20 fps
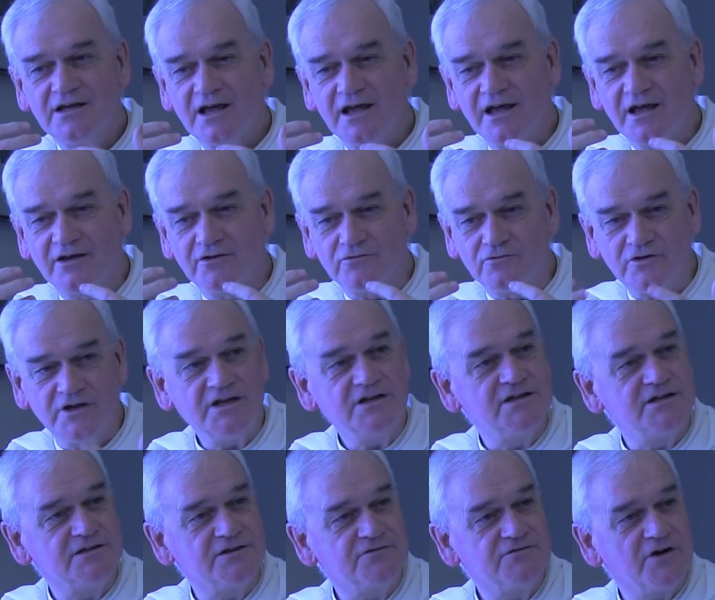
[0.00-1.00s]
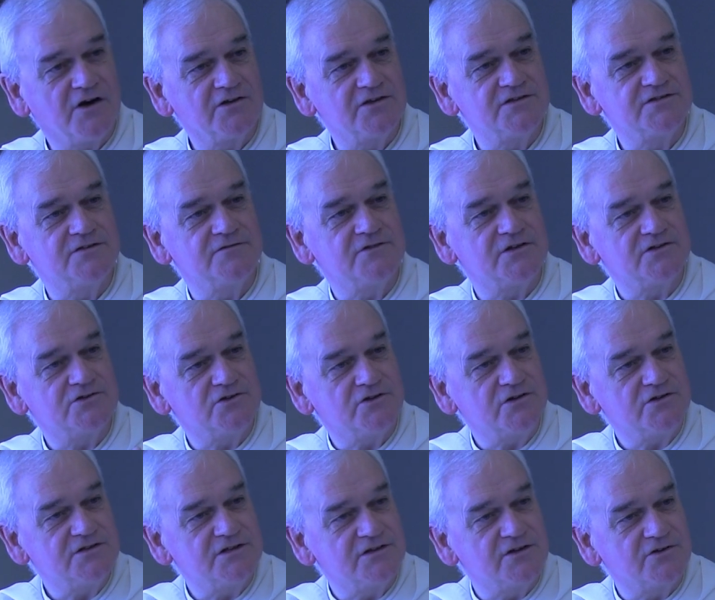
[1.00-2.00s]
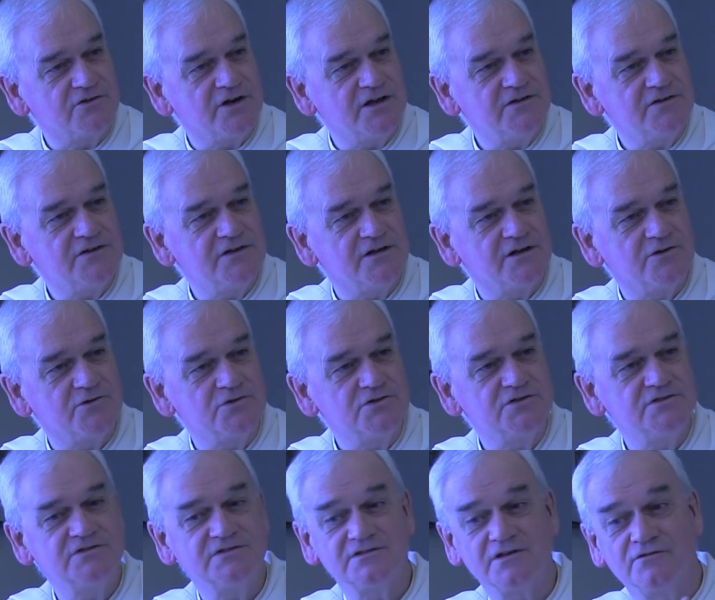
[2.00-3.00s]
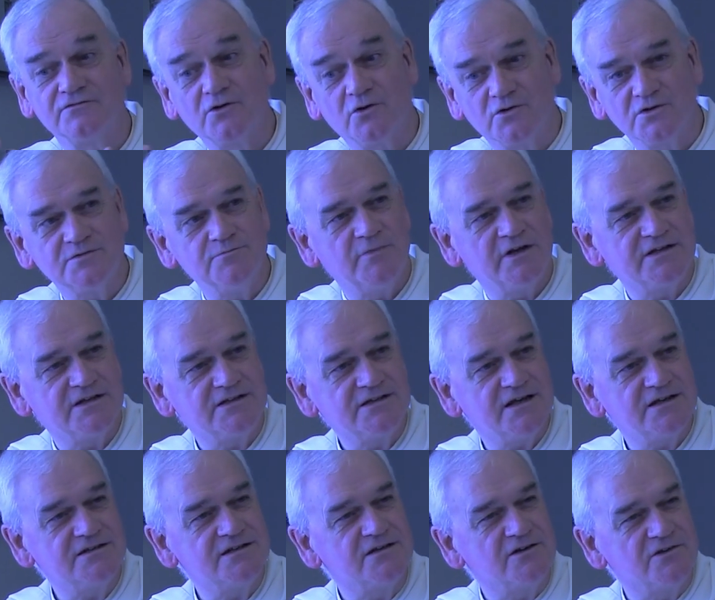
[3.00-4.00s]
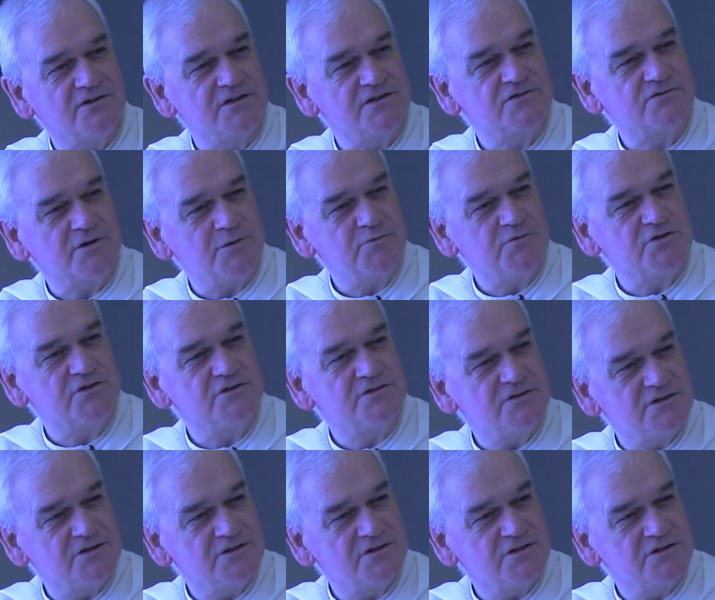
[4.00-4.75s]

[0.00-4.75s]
reading the fathers of the church and the great theologians, of course, meditating on the scriptures.